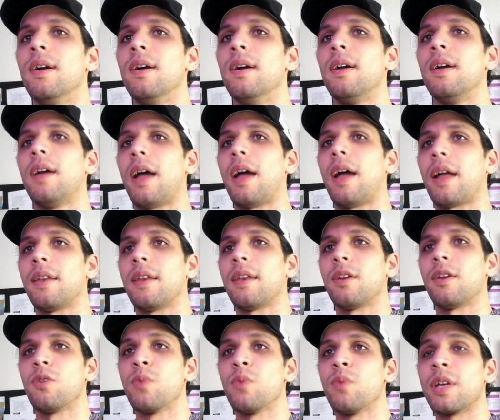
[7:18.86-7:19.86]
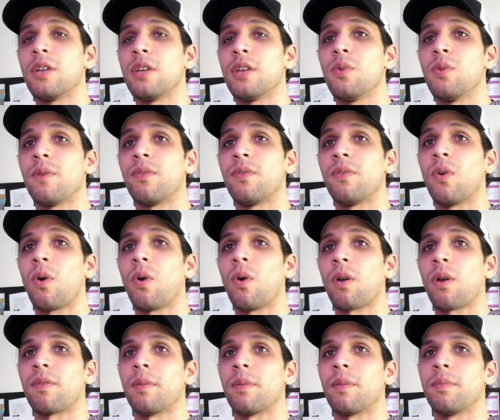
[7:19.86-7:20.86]
And we can do it for all
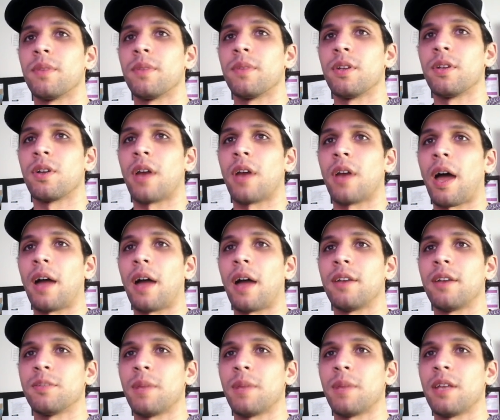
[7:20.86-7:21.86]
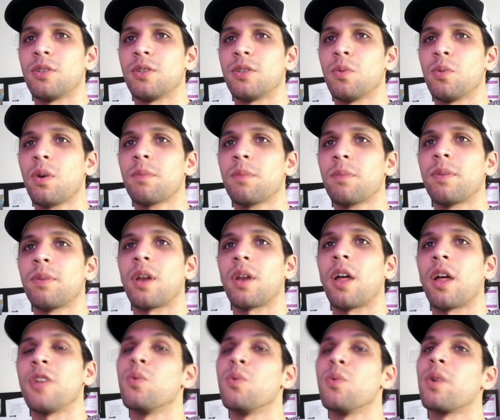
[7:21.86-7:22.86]
of them. You can add as many as you want,
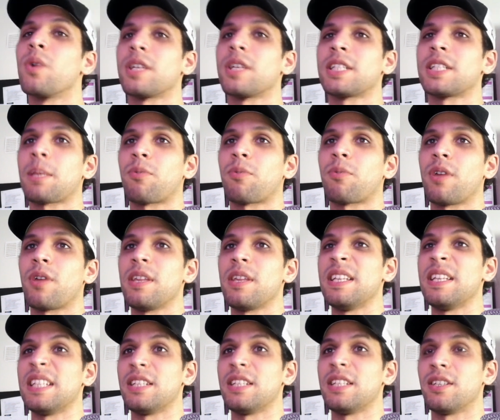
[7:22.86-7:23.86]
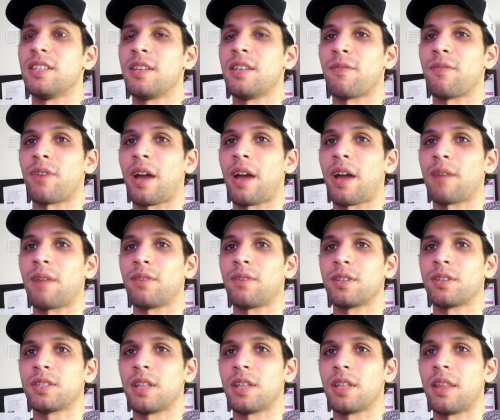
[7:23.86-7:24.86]
but you want to separate these into different
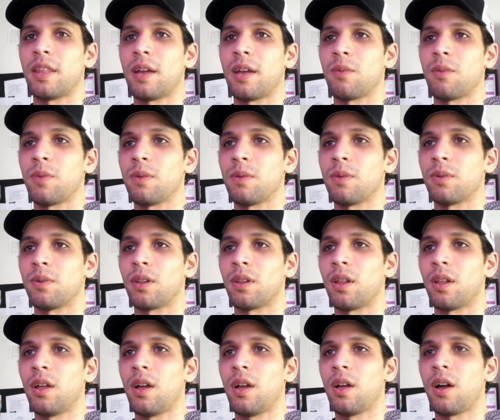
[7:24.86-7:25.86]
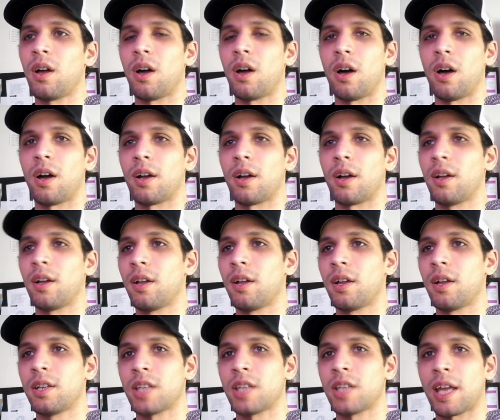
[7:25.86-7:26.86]
adverts. And then we will
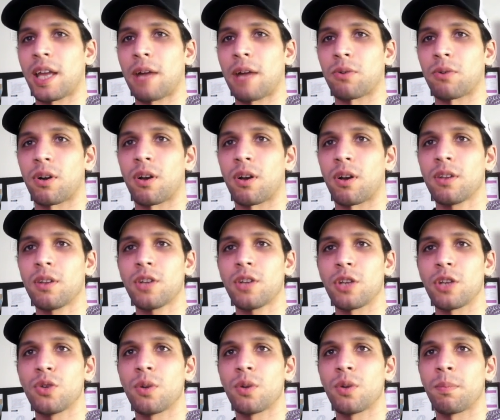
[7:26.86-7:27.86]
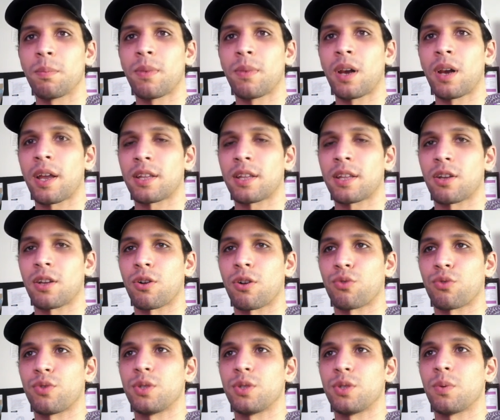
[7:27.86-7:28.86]
take out Ireland, and you can click the
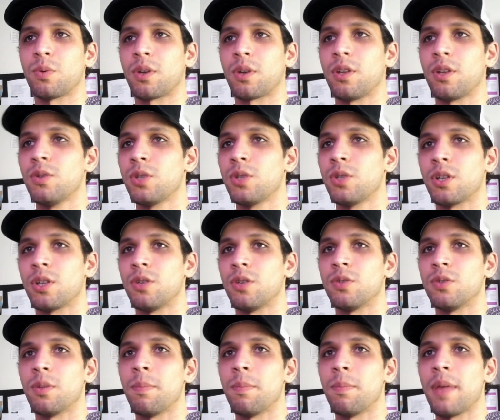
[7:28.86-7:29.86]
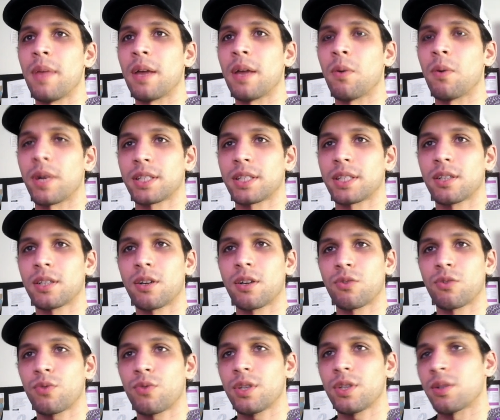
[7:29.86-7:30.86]
countries you want to use. You can use the big Western
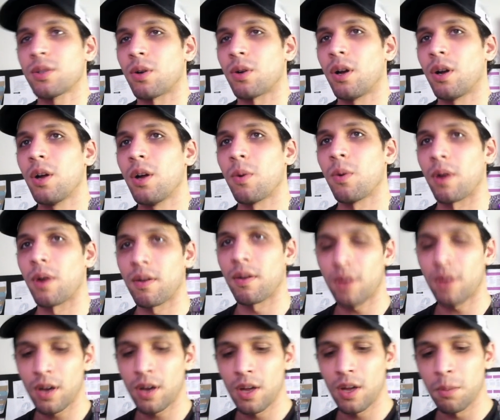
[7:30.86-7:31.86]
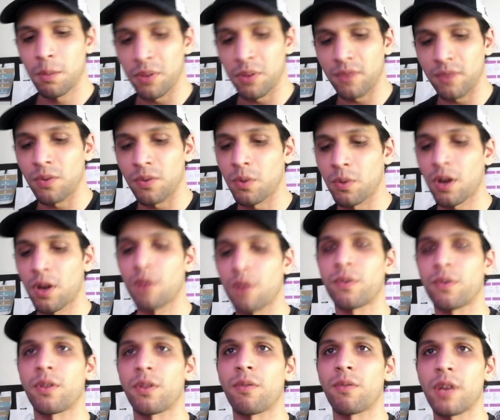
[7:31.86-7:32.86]
countries or whatever. But if you want to go
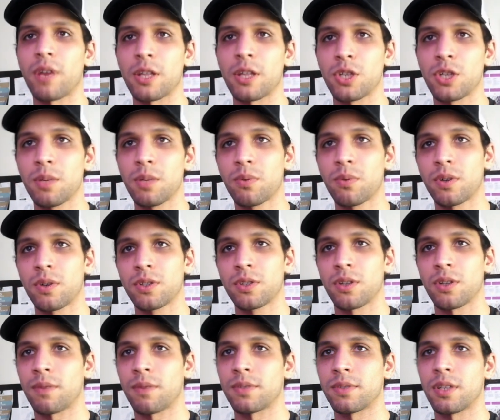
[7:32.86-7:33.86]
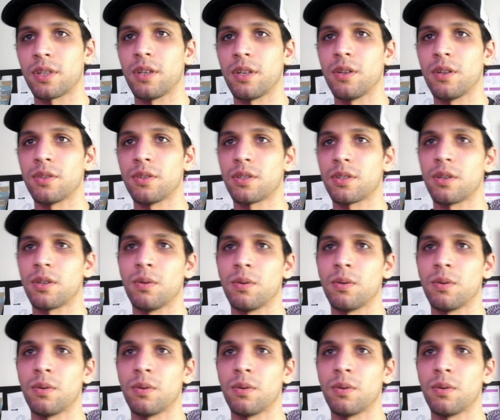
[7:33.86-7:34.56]
for the really cheap ones, you obviously just do